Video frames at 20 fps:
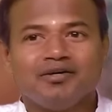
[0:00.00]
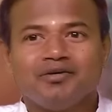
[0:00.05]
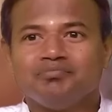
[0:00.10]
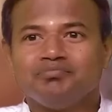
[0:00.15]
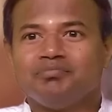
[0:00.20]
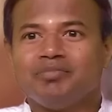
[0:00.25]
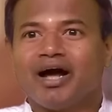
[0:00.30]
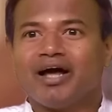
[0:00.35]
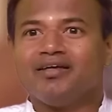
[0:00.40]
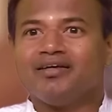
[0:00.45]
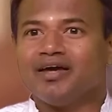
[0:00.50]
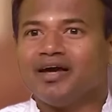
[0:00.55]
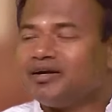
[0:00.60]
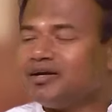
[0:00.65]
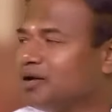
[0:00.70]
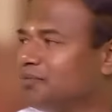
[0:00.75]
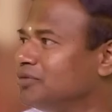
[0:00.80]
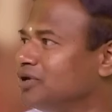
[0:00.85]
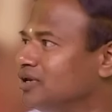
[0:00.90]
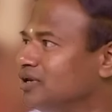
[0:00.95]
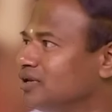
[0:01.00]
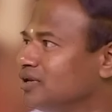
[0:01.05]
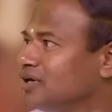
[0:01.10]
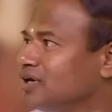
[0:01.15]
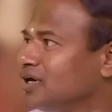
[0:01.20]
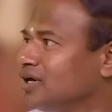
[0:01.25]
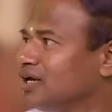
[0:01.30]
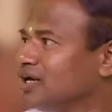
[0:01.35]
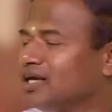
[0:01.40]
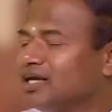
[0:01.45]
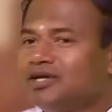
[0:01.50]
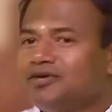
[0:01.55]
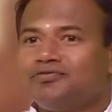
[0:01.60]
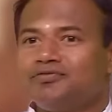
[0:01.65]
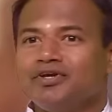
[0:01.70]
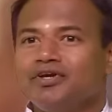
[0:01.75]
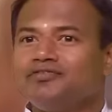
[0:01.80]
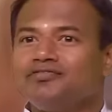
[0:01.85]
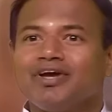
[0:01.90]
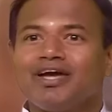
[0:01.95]
by a demon?
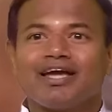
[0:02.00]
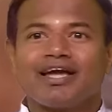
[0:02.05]
If I